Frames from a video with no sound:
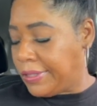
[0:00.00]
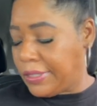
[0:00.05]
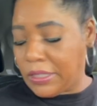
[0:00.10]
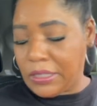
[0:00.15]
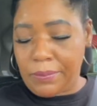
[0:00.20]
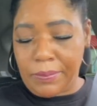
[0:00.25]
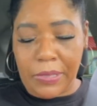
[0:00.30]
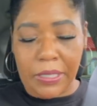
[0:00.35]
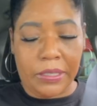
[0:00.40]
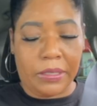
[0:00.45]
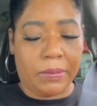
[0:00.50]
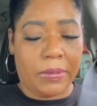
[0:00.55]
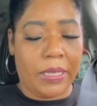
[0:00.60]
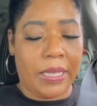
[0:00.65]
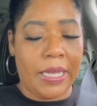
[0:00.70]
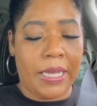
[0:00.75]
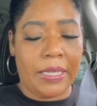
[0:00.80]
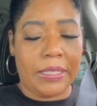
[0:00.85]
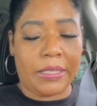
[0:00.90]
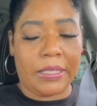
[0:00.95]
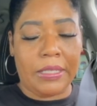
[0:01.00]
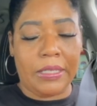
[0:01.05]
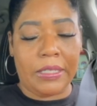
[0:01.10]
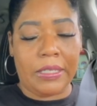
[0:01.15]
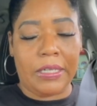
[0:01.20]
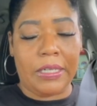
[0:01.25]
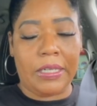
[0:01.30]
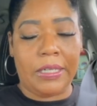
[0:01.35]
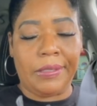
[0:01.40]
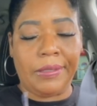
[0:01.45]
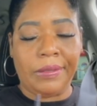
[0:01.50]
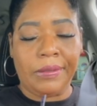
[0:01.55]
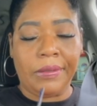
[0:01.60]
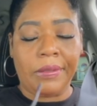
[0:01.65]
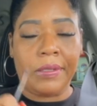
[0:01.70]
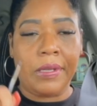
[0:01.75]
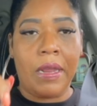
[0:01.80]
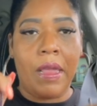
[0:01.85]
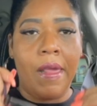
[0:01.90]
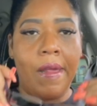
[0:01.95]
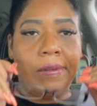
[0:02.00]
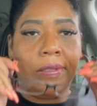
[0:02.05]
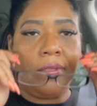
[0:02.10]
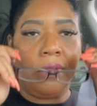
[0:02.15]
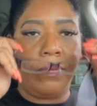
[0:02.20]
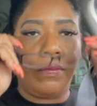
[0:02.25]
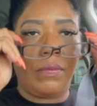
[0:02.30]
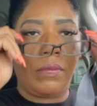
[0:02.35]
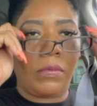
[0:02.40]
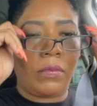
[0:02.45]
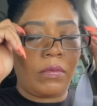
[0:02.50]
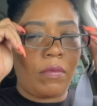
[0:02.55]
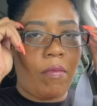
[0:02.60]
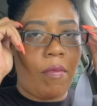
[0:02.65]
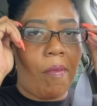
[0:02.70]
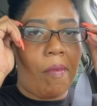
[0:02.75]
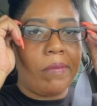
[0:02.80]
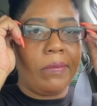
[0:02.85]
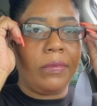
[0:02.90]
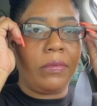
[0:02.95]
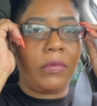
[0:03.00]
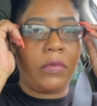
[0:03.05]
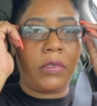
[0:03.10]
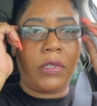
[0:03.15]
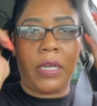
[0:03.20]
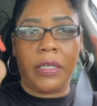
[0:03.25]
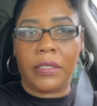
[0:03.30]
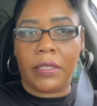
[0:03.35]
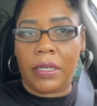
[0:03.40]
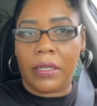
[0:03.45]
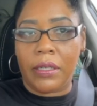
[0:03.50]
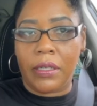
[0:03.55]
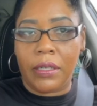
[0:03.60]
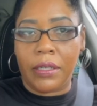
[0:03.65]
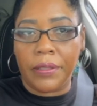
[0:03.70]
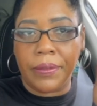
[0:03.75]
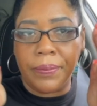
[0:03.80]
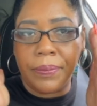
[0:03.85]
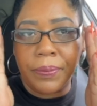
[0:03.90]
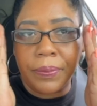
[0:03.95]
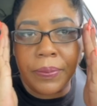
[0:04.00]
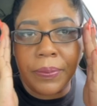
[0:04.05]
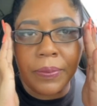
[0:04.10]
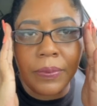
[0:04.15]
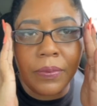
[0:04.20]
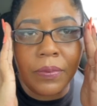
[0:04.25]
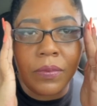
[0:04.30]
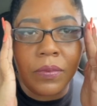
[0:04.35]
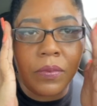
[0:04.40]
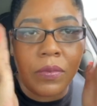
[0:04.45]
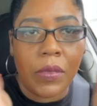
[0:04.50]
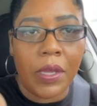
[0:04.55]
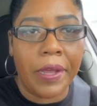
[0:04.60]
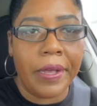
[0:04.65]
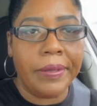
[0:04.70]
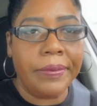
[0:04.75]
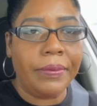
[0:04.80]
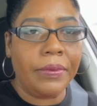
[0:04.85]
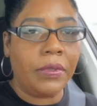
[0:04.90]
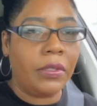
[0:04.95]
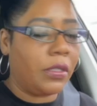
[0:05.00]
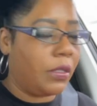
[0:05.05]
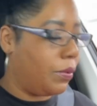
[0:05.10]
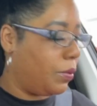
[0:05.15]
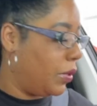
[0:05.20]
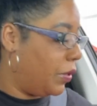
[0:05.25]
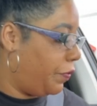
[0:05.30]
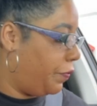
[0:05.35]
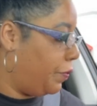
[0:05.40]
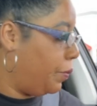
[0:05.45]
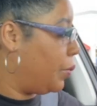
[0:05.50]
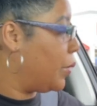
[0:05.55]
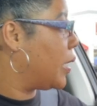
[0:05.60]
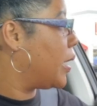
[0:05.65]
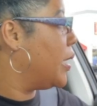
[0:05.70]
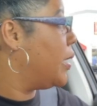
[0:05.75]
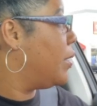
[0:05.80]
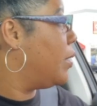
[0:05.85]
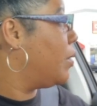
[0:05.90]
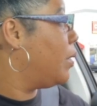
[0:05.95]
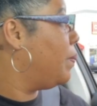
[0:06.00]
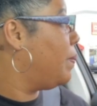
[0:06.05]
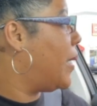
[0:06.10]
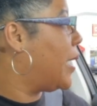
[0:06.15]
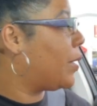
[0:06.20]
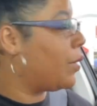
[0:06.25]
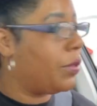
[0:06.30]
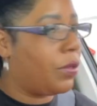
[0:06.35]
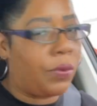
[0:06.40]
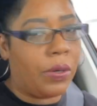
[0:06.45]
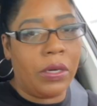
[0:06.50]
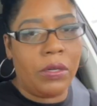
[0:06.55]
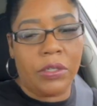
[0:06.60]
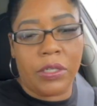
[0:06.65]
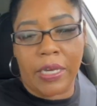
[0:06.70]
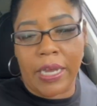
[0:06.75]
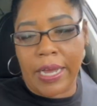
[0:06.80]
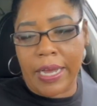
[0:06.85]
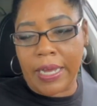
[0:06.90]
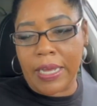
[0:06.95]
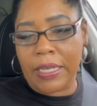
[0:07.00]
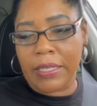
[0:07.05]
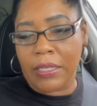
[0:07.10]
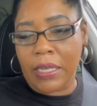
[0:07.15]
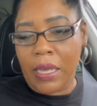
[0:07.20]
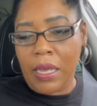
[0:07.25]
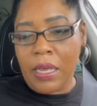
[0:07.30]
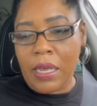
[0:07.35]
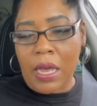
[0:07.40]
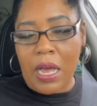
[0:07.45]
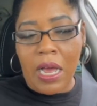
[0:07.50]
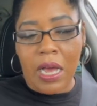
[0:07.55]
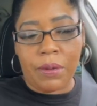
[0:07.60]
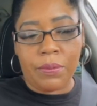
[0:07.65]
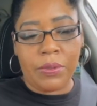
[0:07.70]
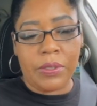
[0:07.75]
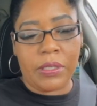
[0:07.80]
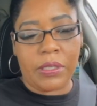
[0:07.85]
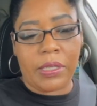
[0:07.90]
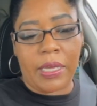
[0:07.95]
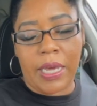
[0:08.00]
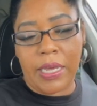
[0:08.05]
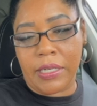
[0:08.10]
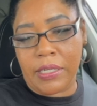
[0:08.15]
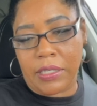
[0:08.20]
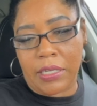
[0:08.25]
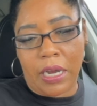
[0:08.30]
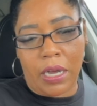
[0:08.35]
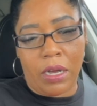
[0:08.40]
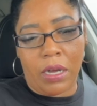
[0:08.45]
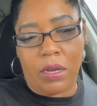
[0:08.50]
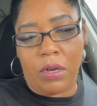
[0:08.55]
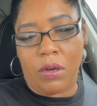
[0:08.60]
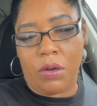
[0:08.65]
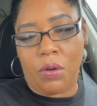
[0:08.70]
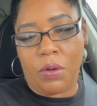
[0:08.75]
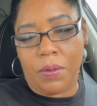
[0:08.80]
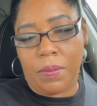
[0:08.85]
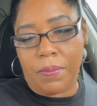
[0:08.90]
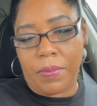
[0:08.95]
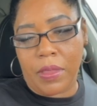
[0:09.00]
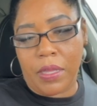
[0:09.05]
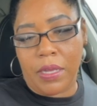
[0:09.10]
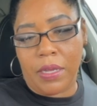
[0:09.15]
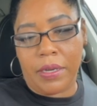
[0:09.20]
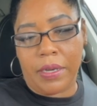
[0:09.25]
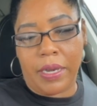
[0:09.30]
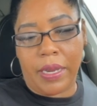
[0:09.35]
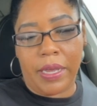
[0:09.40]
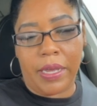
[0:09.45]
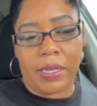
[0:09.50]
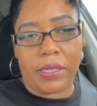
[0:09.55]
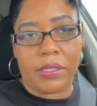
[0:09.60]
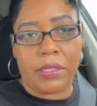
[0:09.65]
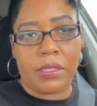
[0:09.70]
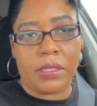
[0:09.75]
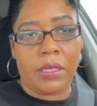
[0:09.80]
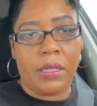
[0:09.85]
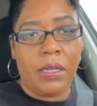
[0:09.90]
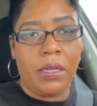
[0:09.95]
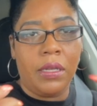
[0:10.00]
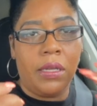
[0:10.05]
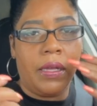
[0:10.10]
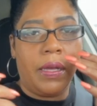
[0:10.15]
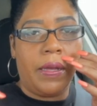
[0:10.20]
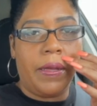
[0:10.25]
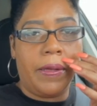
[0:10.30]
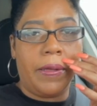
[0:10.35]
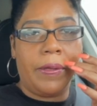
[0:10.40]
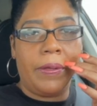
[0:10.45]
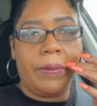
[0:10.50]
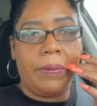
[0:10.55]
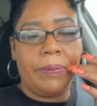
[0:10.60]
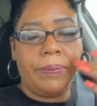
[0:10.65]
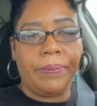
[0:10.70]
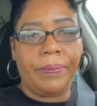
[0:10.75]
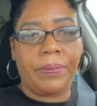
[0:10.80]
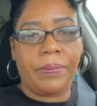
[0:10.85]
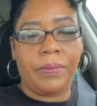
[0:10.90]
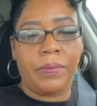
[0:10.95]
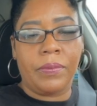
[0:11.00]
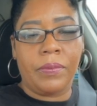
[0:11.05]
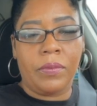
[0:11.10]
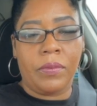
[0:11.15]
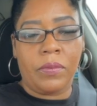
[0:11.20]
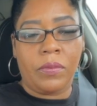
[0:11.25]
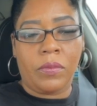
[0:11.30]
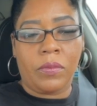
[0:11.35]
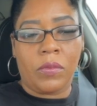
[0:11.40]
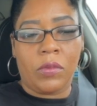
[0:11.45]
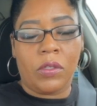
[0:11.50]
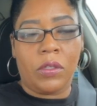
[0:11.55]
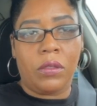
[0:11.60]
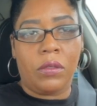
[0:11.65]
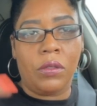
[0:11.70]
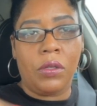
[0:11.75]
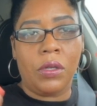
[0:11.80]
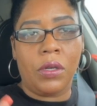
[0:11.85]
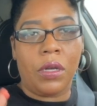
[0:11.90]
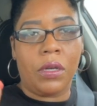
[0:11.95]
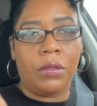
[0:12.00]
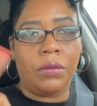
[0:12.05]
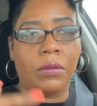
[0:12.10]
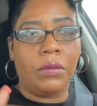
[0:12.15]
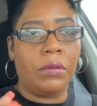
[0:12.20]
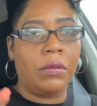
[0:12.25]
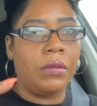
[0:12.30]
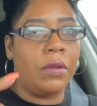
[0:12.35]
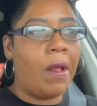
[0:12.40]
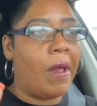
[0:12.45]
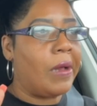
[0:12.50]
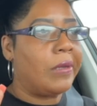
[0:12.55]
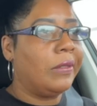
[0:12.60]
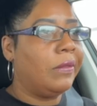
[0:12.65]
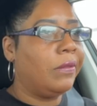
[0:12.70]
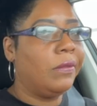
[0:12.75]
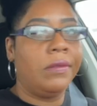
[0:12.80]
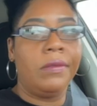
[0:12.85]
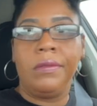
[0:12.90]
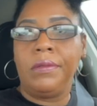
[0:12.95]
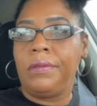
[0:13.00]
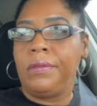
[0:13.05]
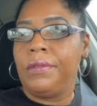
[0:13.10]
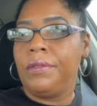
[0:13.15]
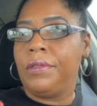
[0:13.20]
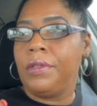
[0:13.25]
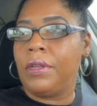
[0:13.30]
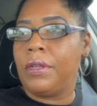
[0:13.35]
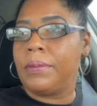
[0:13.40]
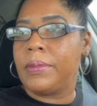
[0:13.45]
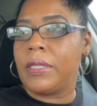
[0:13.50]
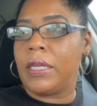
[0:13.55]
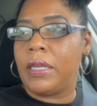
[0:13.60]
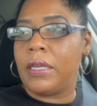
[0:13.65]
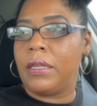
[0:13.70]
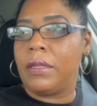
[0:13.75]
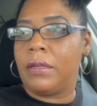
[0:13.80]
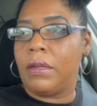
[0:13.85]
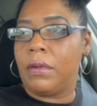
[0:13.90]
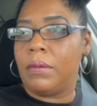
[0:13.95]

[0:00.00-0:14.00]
I brought some glass cleaner, girl, in case I need it. Yeah, so we're, we're getting on the back on the road, you guys. I will catch y'all on the next, um, you know, you know what I'm saying?